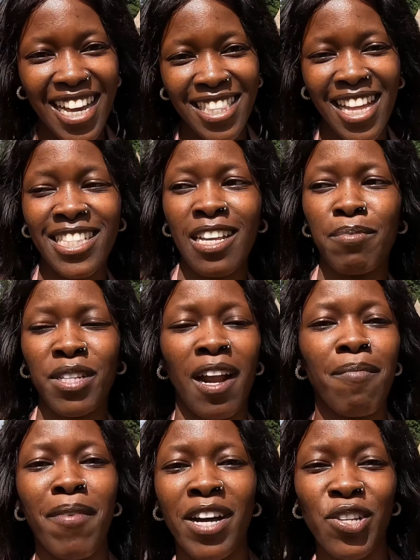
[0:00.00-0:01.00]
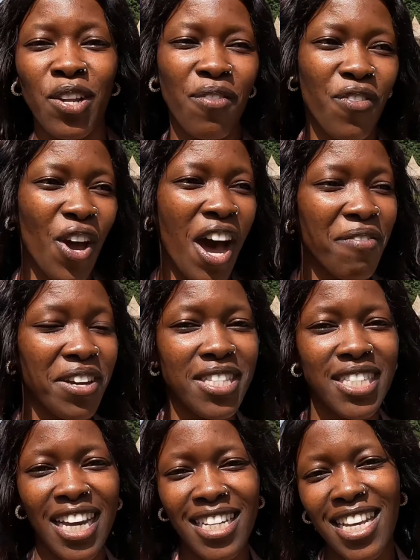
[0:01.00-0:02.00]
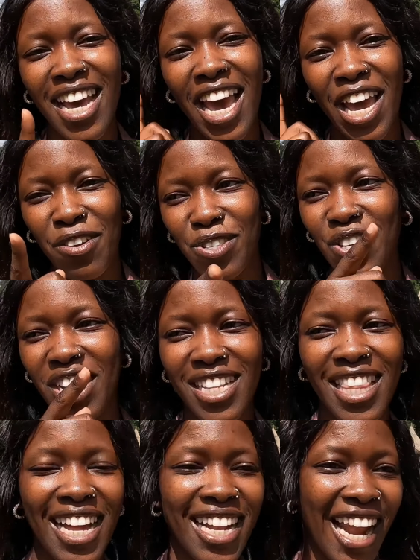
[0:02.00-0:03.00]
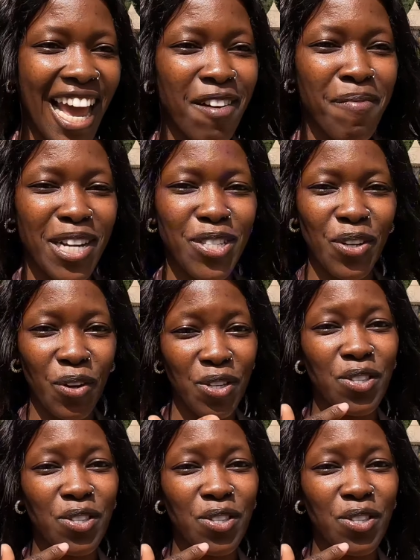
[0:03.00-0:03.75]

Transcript: hit that subscribe button if you haven't yet, and also hit that like button.